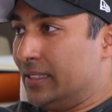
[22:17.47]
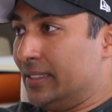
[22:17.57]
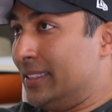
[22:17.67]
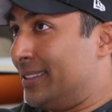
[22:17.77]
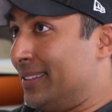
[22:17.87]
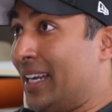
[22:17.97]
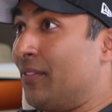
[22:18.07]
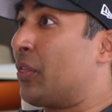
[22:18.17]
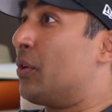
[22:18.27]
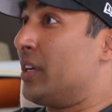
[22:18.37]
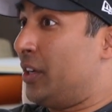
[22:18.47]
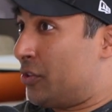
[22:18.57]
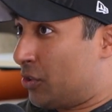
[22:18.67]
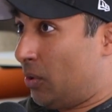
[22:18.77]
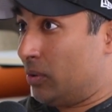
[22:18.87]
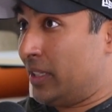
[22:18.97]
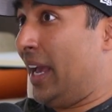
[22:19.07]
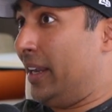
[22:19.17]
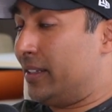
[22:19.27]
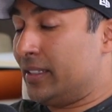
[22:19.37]
not even 30 years old
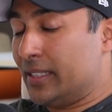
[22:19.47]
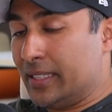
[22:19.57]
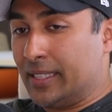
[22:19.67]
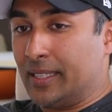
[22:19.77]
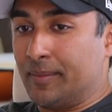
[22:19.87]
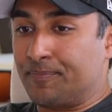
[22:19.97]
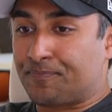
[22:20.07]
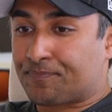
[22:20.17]
yet. We're